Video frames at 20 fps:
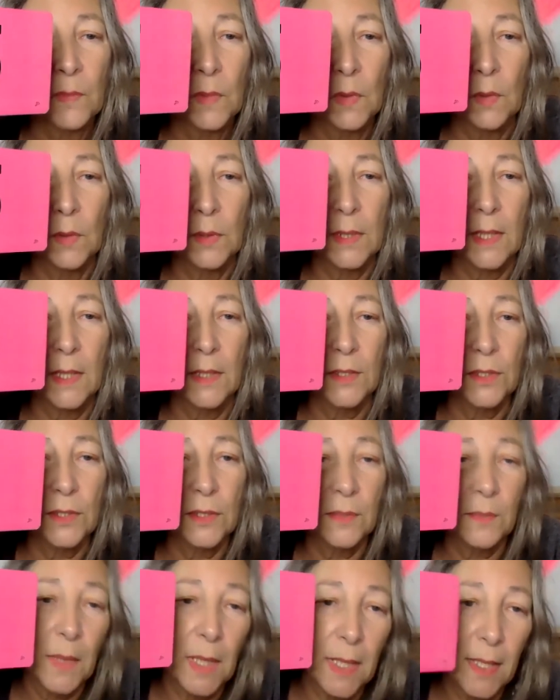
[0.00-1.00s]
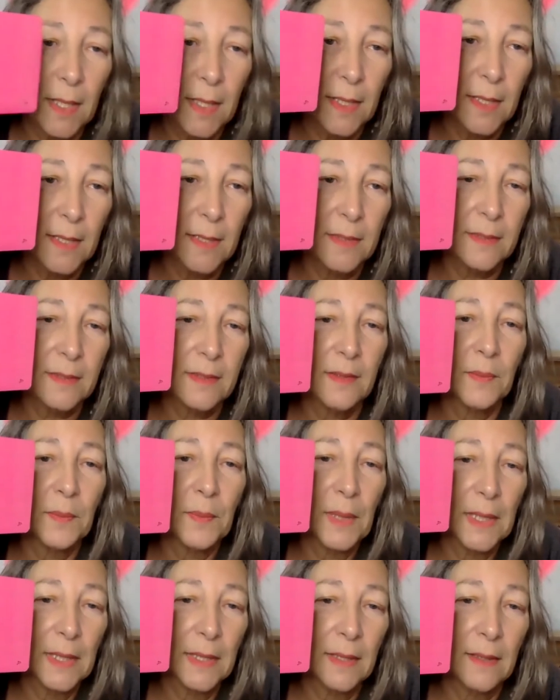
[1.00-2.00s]
What catches my eye is the
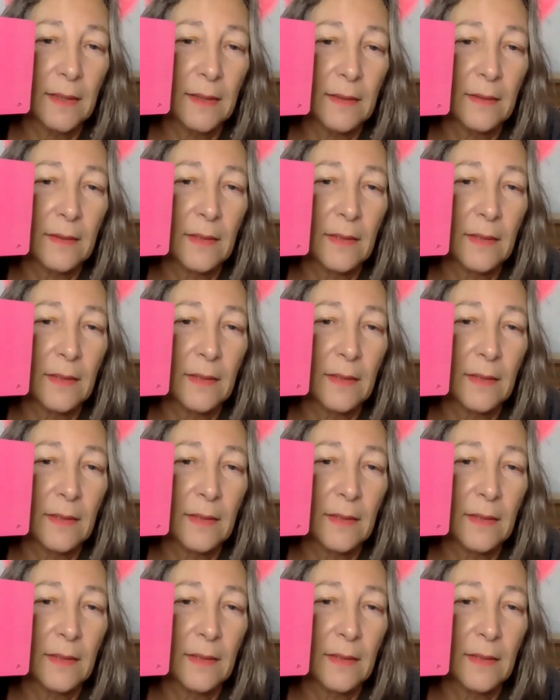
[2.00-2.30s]
pink,